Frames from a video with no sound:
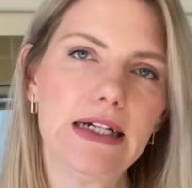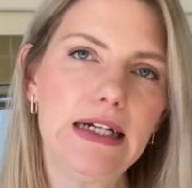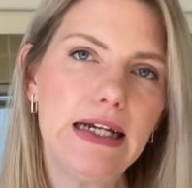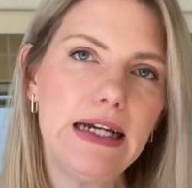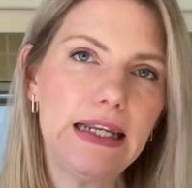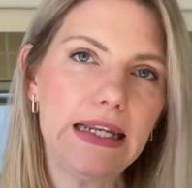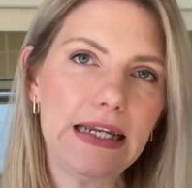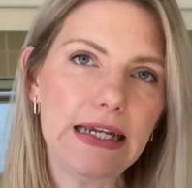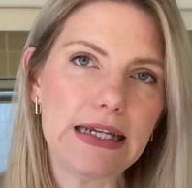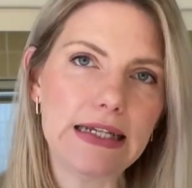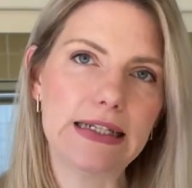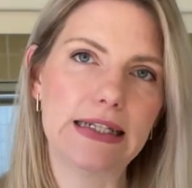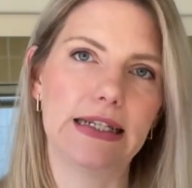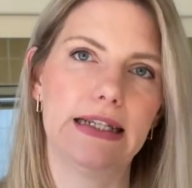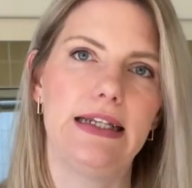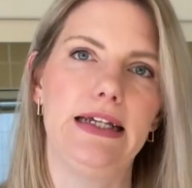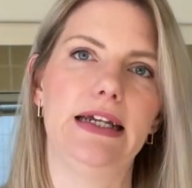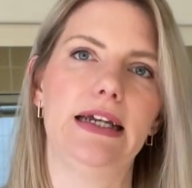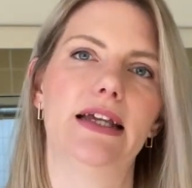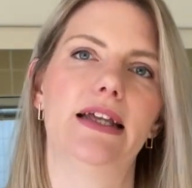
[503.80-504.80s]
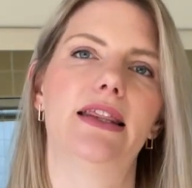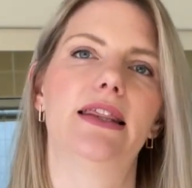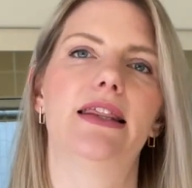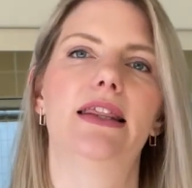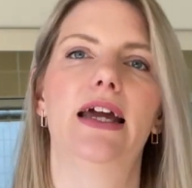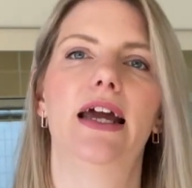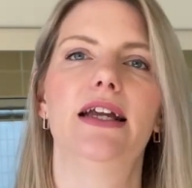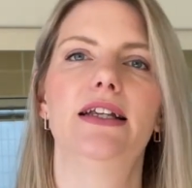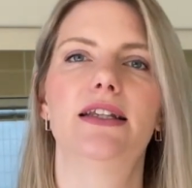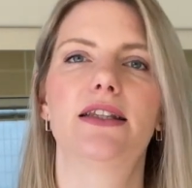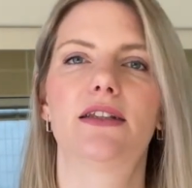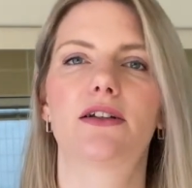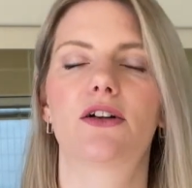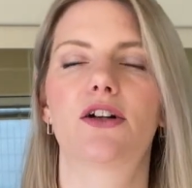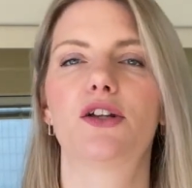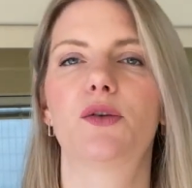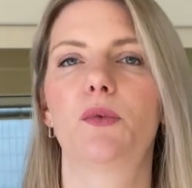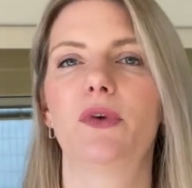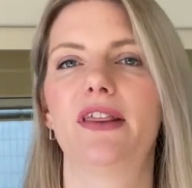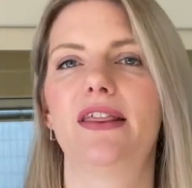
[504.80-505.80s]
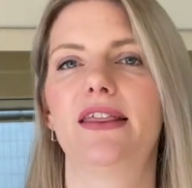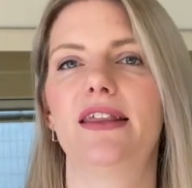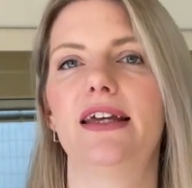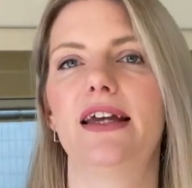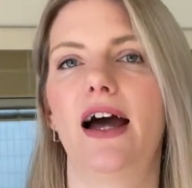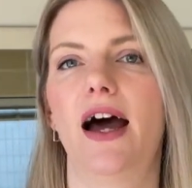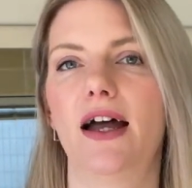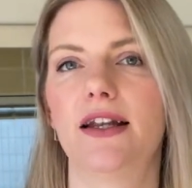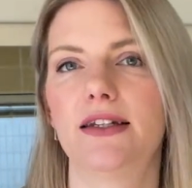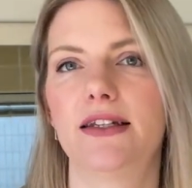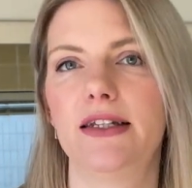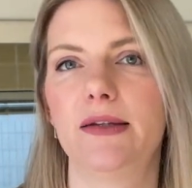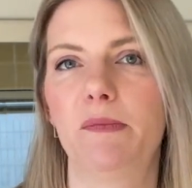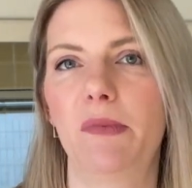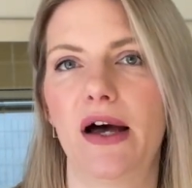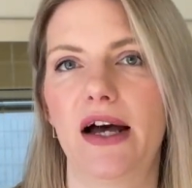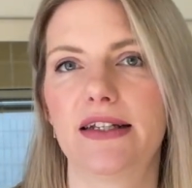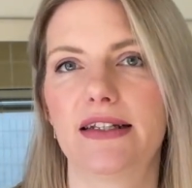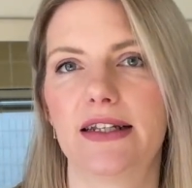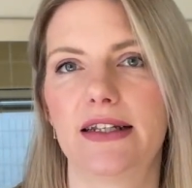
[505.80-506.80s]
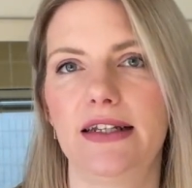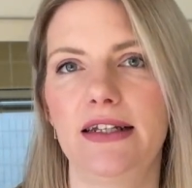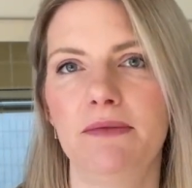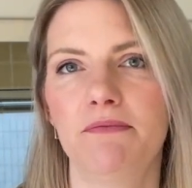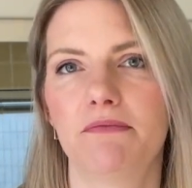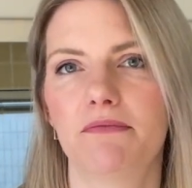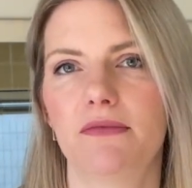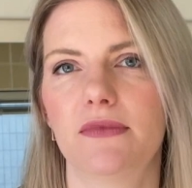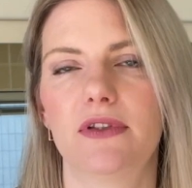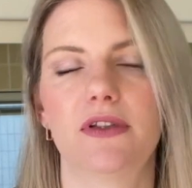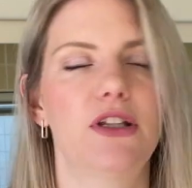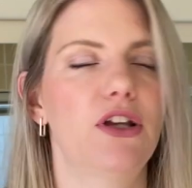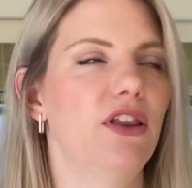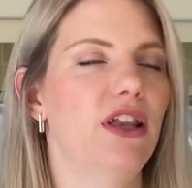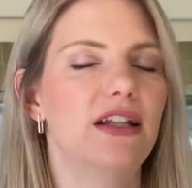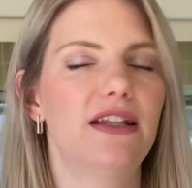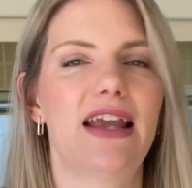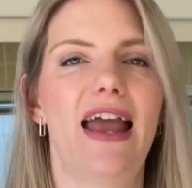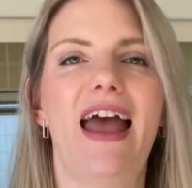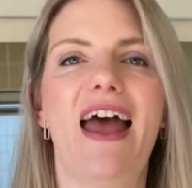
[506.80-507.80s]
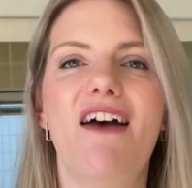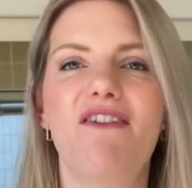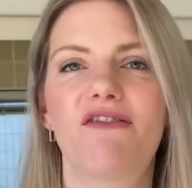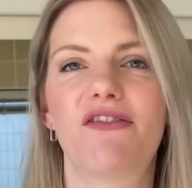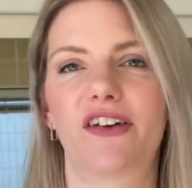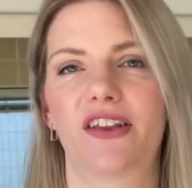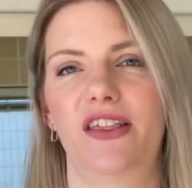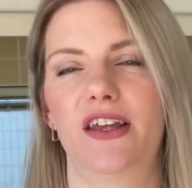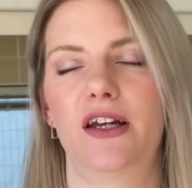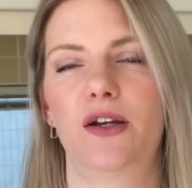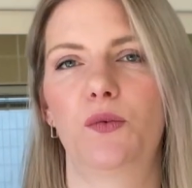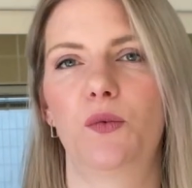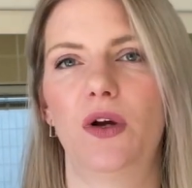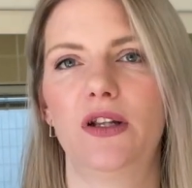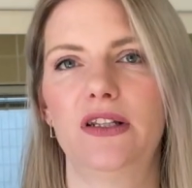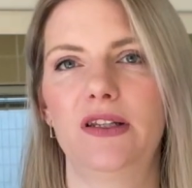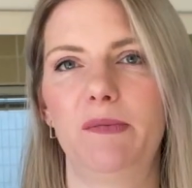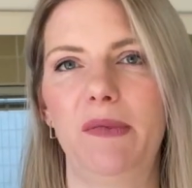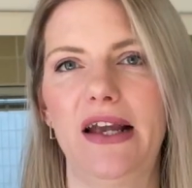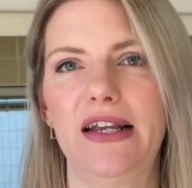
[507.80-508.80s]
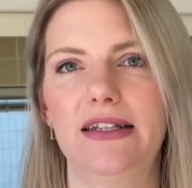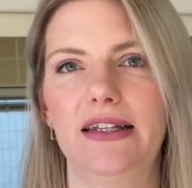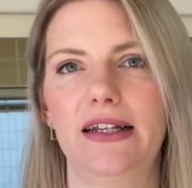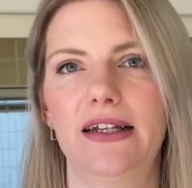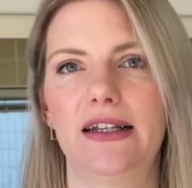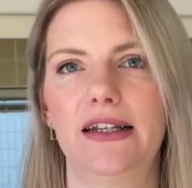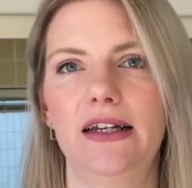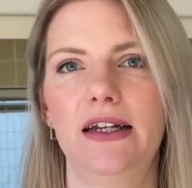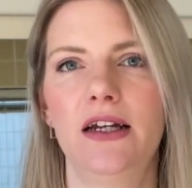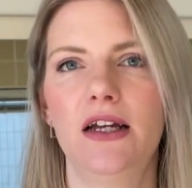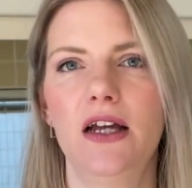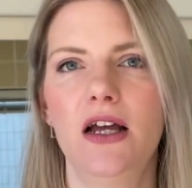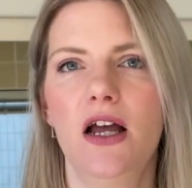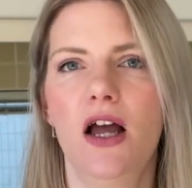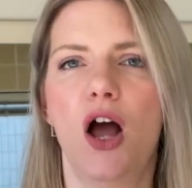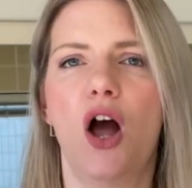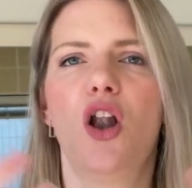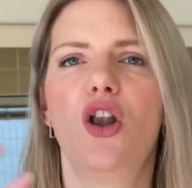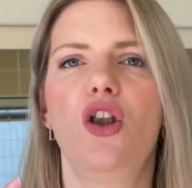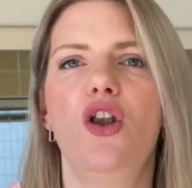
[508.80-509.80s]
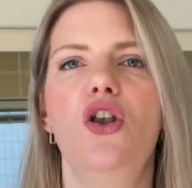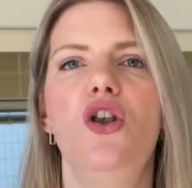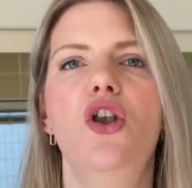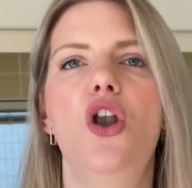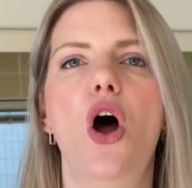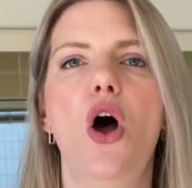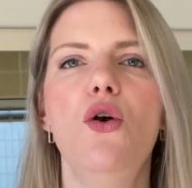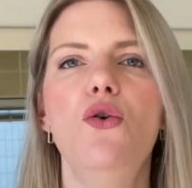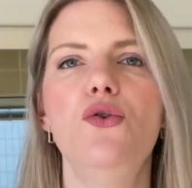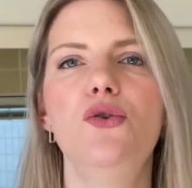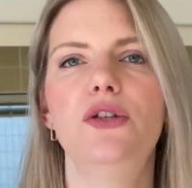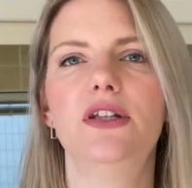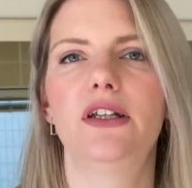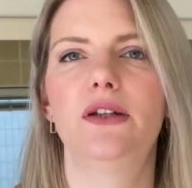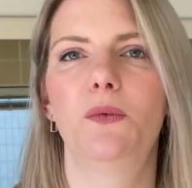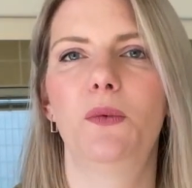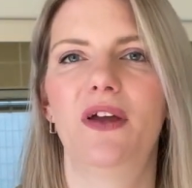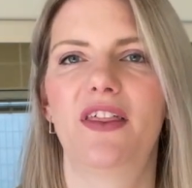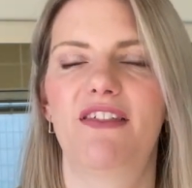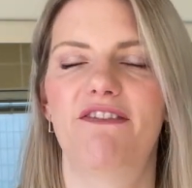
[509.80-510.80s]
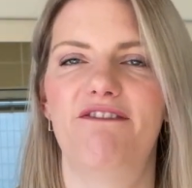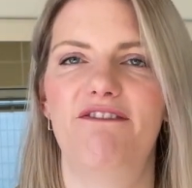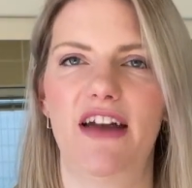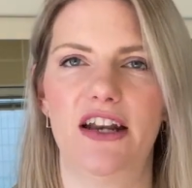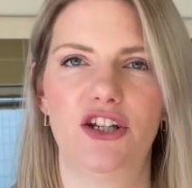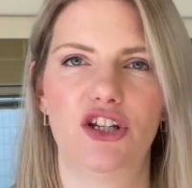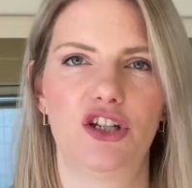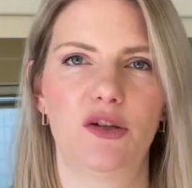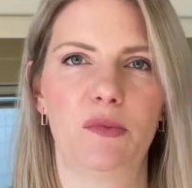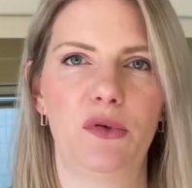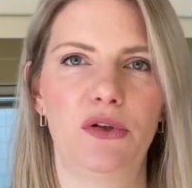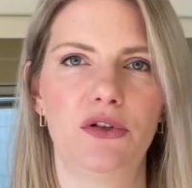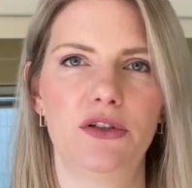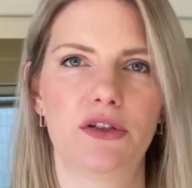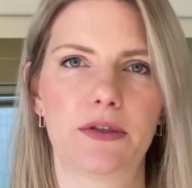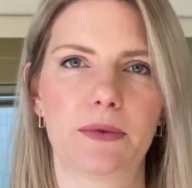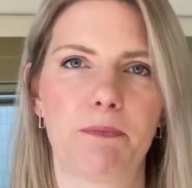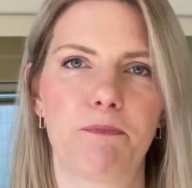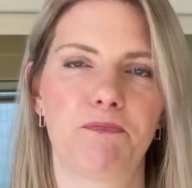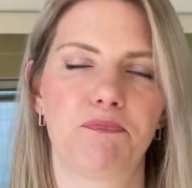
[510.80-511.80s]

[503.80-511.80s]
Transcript: In Italy, they start with the antipasti, so that's everything at once basically, loaded with vegetables.